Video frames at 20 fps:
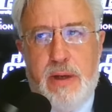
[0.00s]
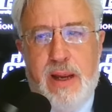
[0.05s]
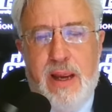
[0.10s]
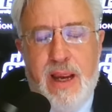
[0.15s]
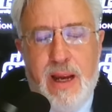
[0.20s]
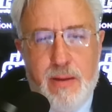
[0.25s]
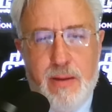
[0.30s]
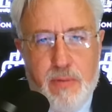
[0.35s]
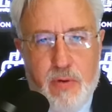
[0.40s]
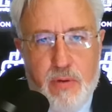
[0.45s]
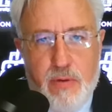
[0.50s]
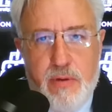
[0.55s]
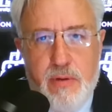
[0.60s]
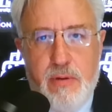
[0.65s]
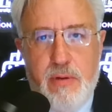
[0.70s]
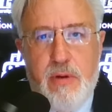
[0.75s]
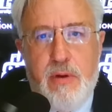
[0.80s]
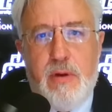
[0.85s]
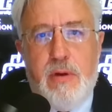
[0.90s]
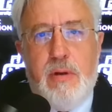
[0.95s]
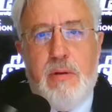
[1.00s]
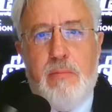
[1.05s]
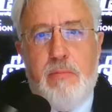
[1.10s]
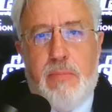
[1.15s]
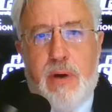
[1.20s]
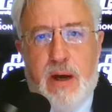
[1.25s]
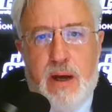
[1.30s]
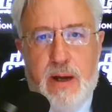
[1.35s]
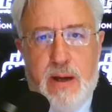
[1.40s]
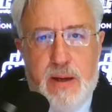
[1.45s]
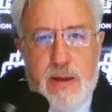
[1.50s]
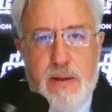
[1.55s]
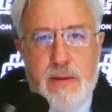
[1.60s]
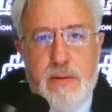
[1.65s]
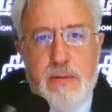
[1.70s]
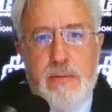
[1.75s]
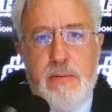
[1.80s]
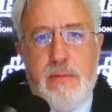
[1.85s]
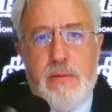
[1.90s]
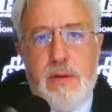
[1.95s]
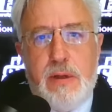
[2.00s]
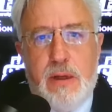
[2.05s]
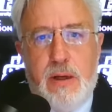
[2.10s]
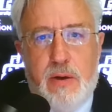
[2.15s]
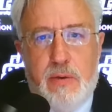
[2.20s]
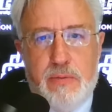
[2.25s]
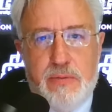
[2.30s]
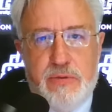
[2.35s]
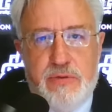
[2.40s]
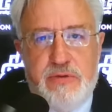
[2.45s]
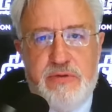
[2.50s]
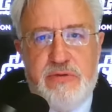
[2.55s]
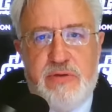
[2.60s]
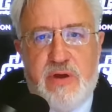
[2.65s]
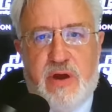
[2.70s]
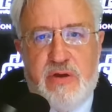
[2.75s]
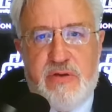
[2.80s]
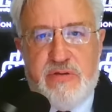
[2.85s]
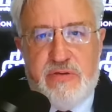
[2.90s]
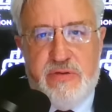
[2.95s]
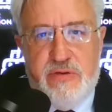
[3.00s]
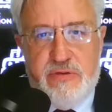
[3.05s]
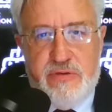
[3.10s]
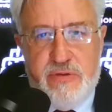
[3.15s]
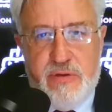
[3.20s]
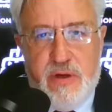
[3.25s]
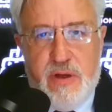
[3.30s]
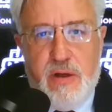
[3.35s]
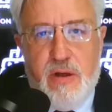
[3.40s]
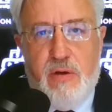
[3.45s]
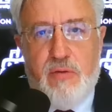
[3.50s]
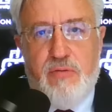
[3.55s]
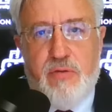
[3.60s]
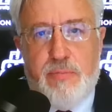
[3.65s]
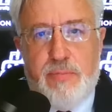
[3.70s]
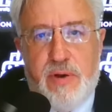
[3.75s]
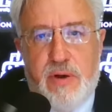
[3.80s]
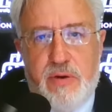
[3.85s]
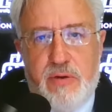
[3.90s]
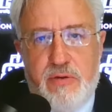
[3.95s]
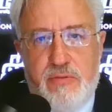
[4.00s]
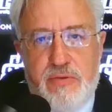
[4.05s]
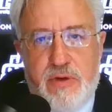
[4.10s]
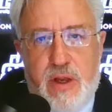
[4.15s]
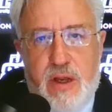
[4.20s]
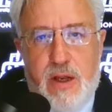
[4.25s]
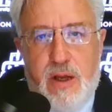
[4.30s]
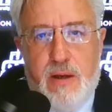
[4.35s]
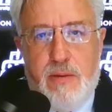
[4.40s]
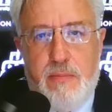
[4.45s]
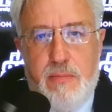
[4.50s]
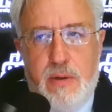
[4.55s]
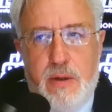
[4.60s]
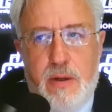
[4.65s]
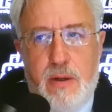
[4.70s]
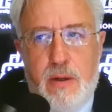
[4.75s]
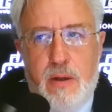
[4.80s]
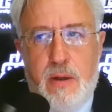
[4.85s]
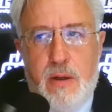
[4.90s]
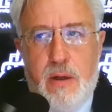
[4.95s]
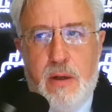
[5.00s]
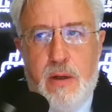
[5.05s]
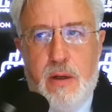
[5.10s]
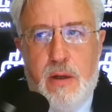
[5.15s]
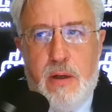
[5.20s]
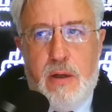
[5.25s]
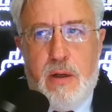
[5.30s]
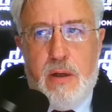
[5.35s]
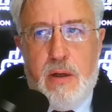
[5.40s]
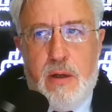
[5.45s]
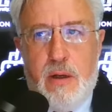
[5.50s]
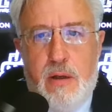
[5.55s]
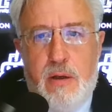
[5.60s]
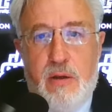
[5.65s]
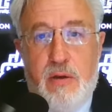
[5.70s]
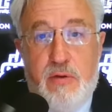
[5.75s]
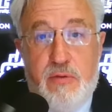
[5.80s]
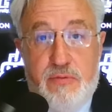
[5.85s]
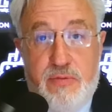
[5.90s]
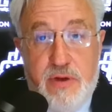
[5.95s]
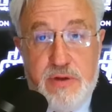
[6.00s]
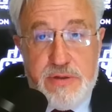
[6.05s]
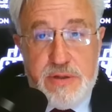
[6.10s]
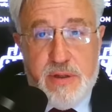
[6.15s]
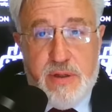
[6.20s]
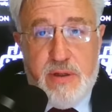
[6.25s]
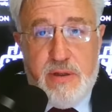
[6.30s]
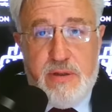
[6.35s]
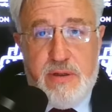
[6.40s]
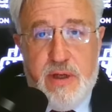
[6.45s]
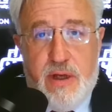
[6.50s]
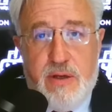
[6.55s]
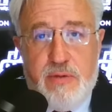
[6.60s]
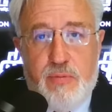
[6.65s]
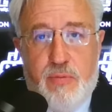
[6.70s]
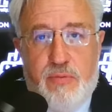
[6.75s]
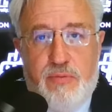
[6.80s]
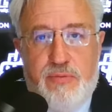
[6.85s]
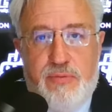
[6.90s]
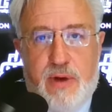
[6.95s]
hammered by, you know, this toxicity over a period of time, eventually death will